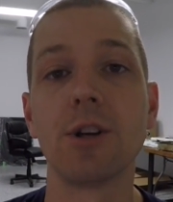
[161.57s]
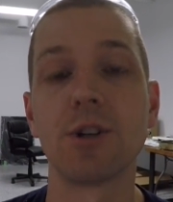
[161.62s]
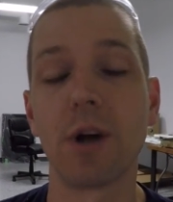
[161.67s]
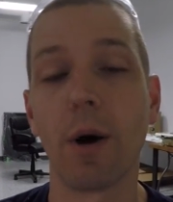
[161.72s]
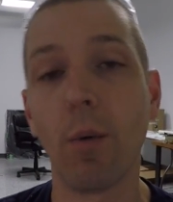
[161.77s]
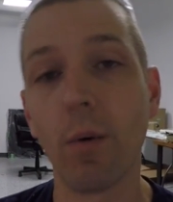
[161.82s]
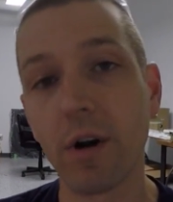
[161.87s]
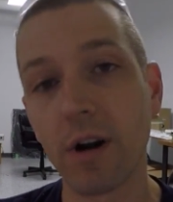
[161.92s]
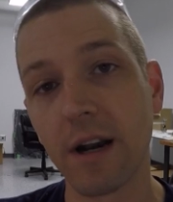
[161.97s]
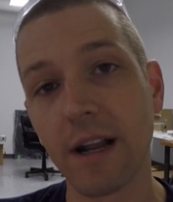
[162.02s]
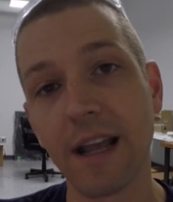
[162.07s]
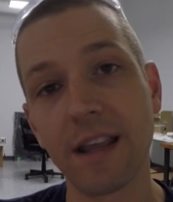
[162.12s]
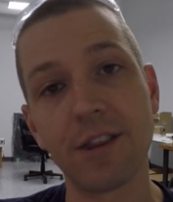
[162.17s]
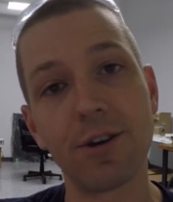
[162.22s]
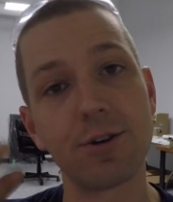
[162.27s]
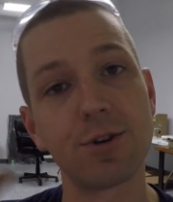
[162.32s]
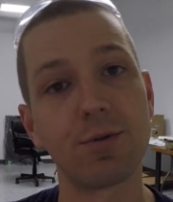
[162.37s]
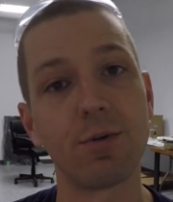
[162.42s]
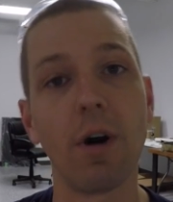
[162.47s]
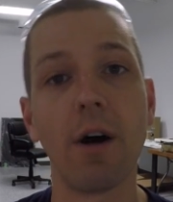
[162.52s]
So I wanted to get
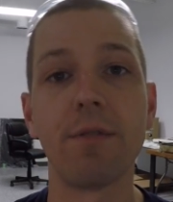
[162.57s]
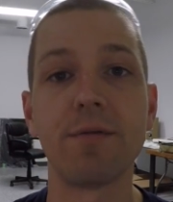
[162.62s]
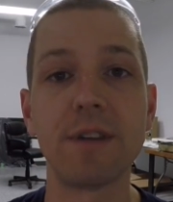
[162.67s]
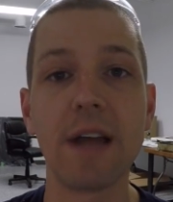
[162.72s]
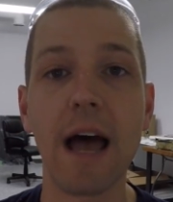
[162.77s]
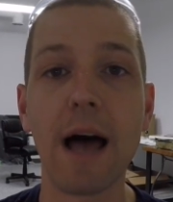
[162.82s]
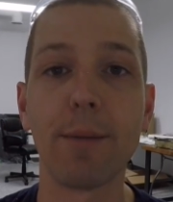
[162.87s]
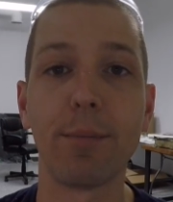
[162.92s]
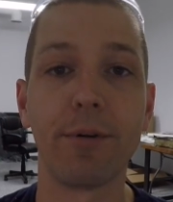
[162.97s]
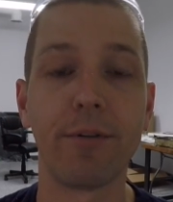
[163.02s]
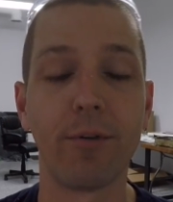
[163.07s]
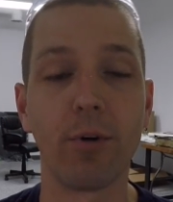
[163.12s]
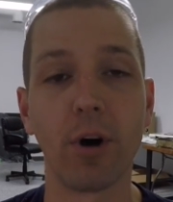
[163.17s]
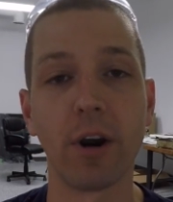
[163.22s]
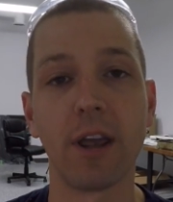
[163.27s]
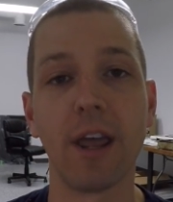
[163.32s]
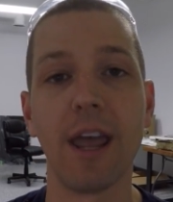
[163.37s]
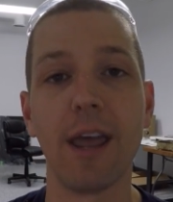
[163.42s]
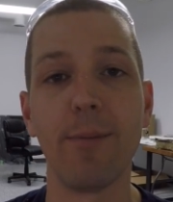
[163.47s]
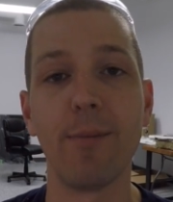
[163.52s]
those roughed out before
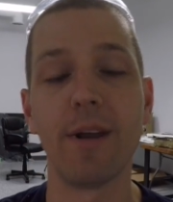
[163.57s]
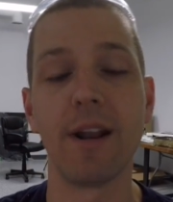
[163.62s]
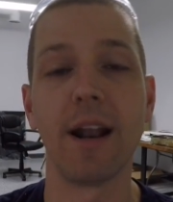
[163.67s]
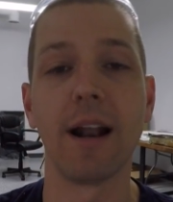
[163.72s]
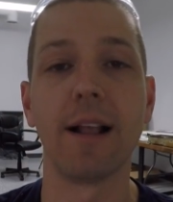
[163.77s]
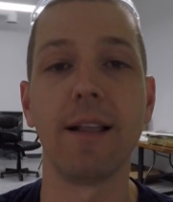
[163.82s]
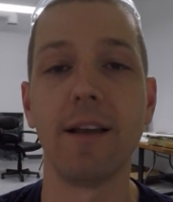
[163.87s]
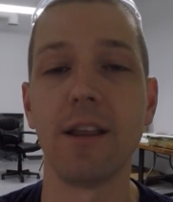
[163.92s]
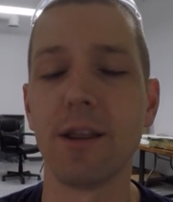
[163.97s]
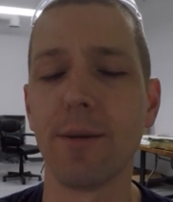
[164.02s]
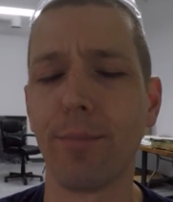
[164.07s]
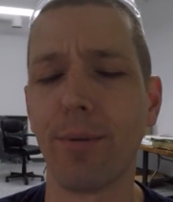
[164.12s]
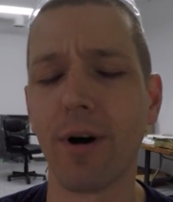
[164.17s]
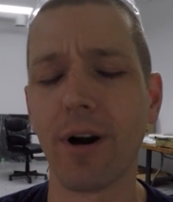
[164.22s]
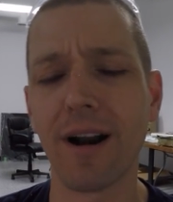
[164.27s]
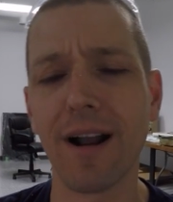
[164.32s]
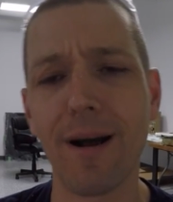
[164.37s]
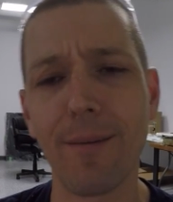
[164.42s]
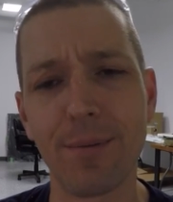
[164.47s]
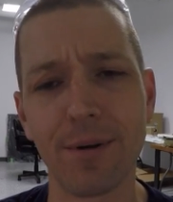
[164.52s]
I came in and cleaned the
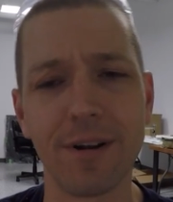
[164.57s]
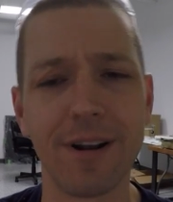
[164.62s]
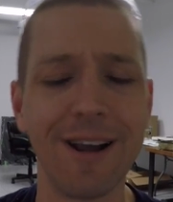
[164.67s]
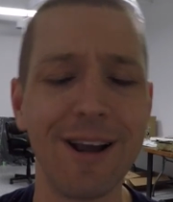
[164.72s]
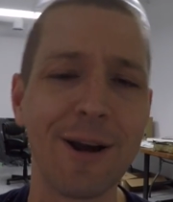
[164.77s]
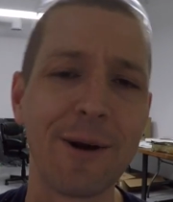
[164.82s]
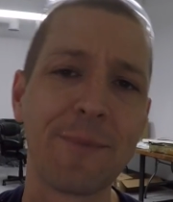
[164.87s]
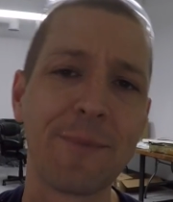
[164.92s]
part up. And